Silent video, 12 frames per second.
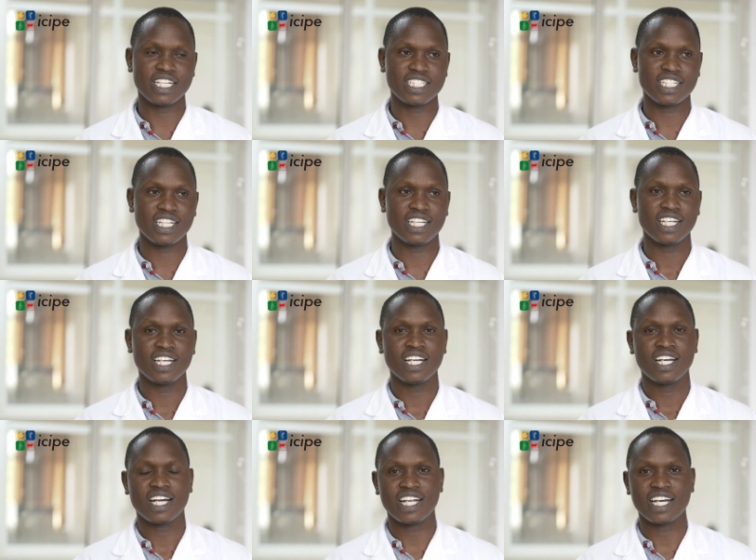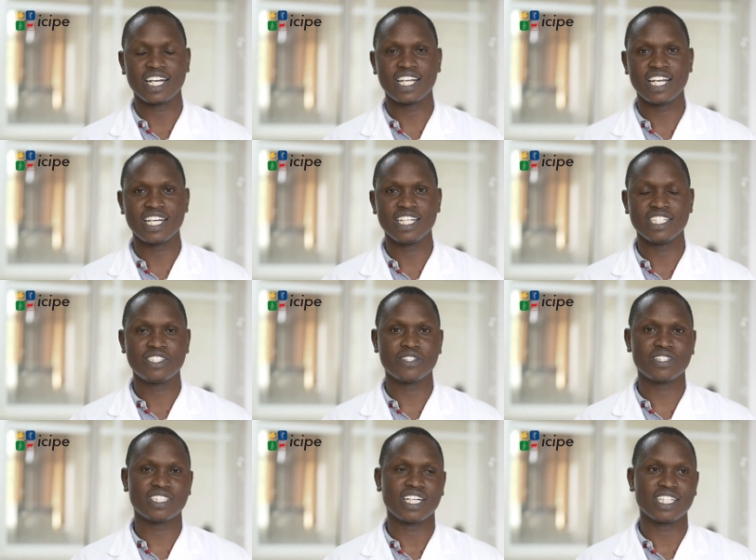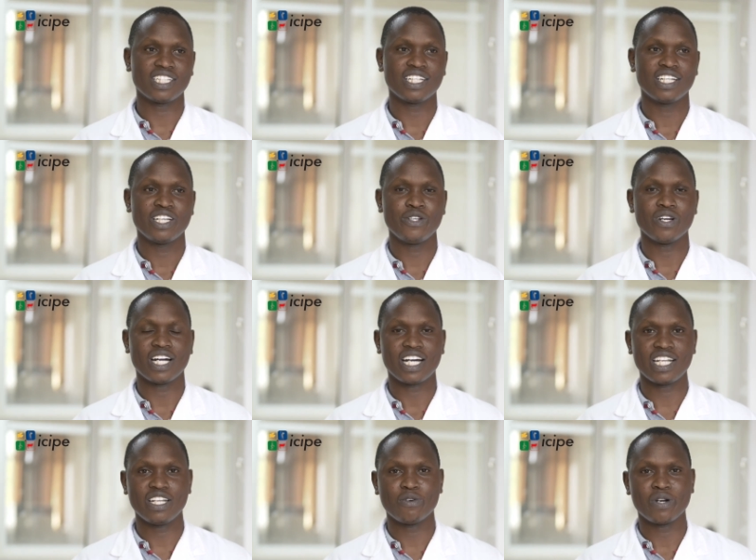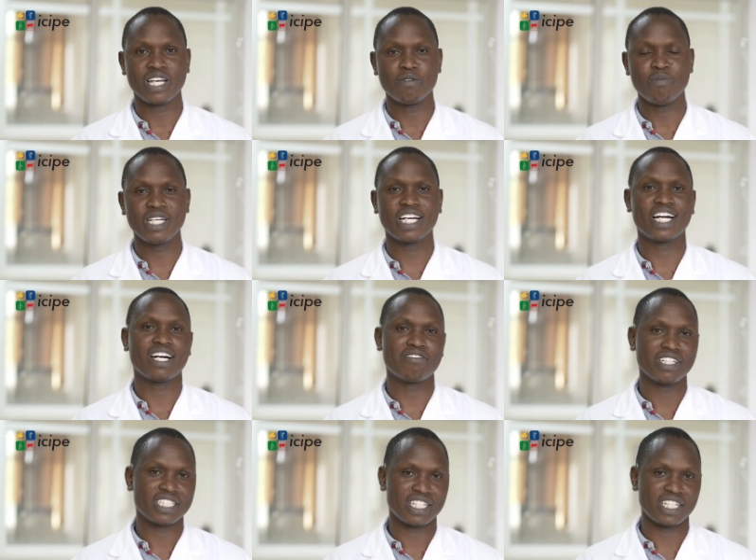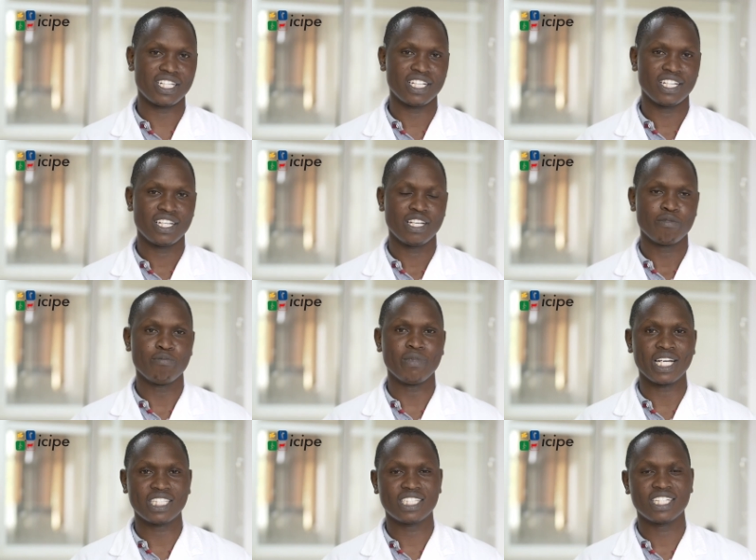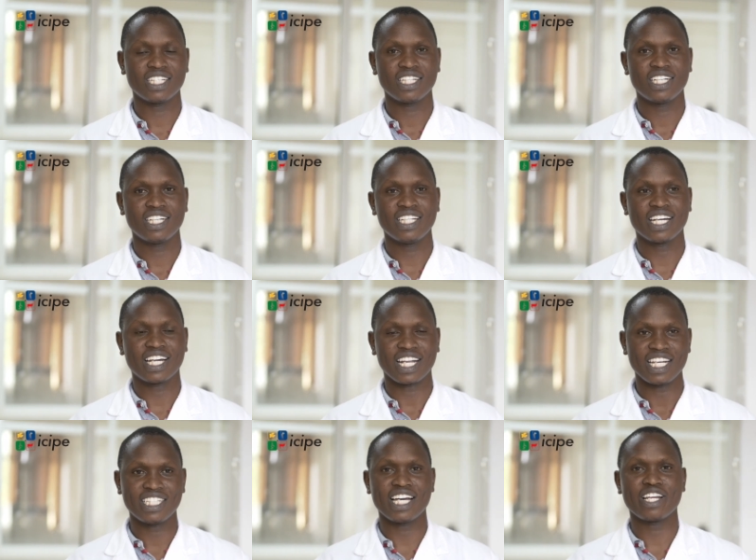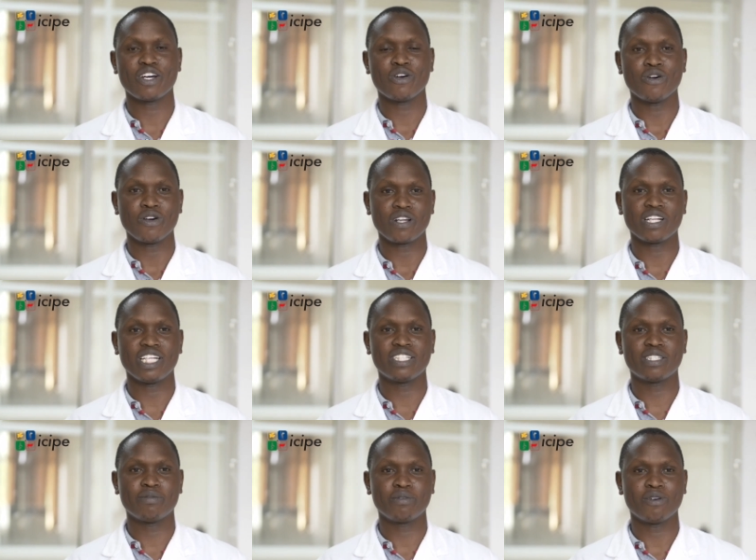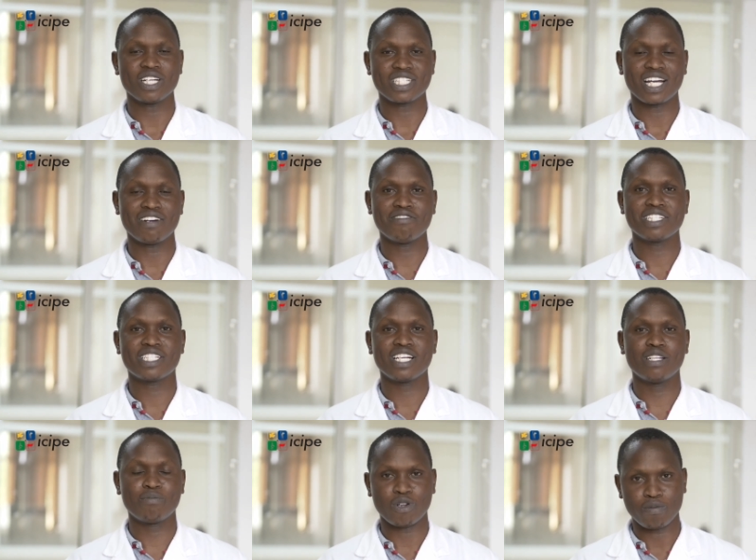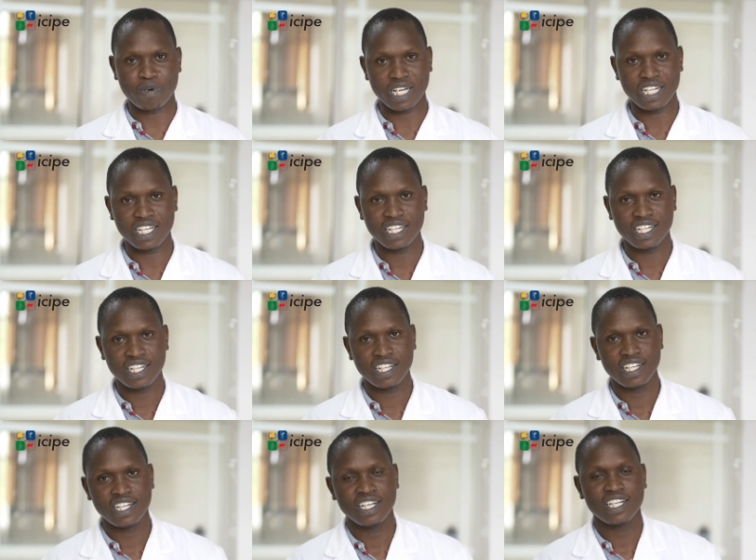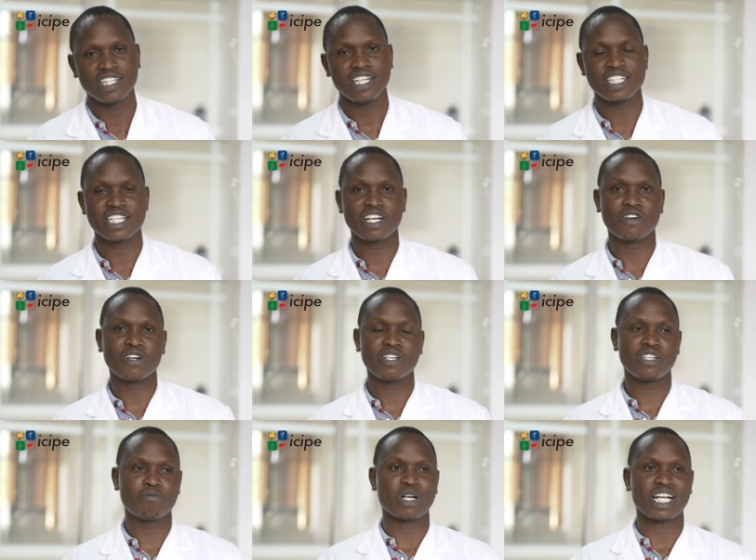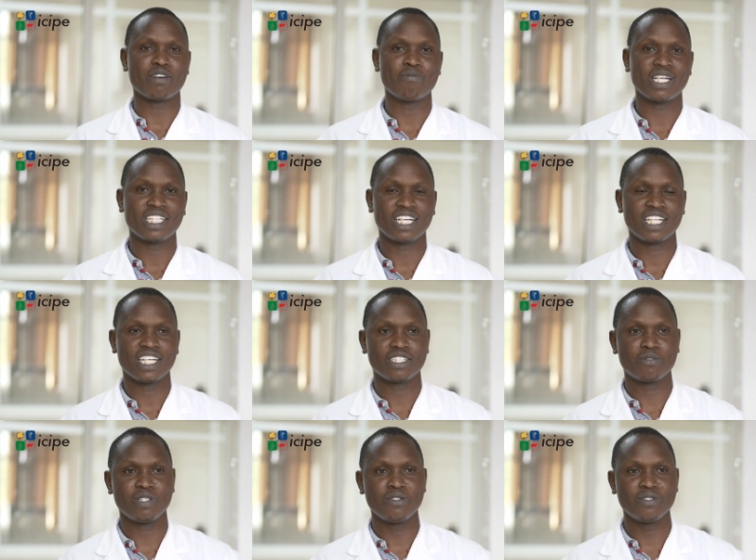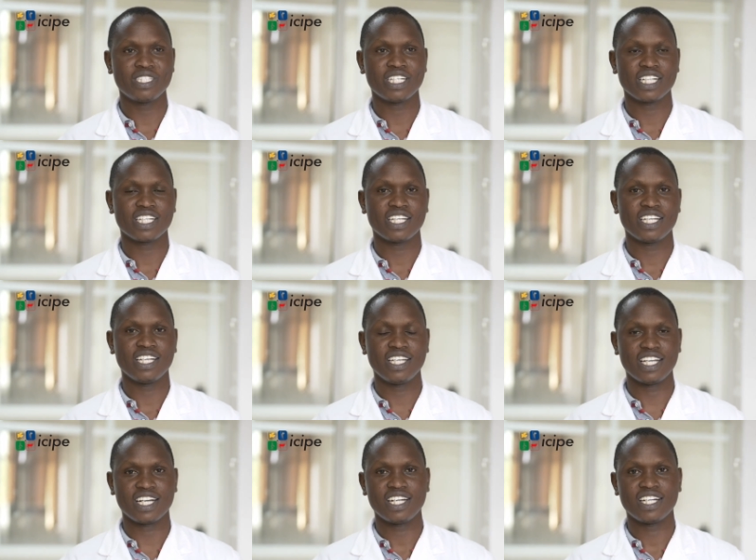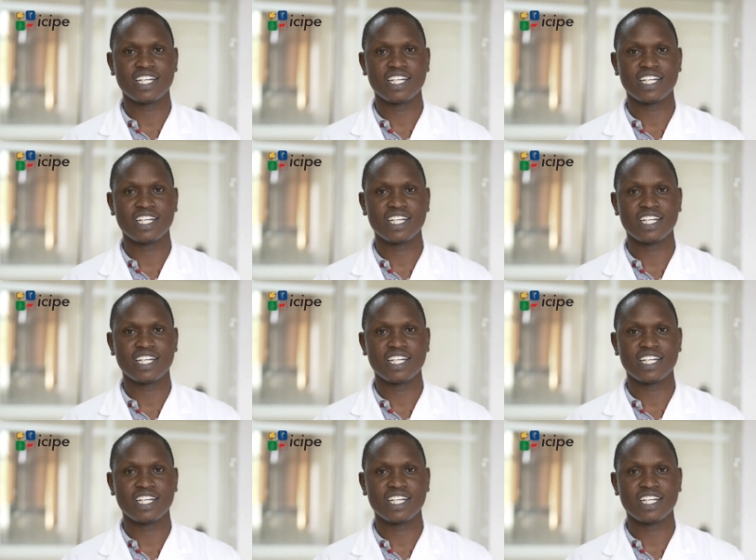easily. And again, it shows that your honey, while being harvested, met the criteria or it was harvested properly. The second parameter that we do check here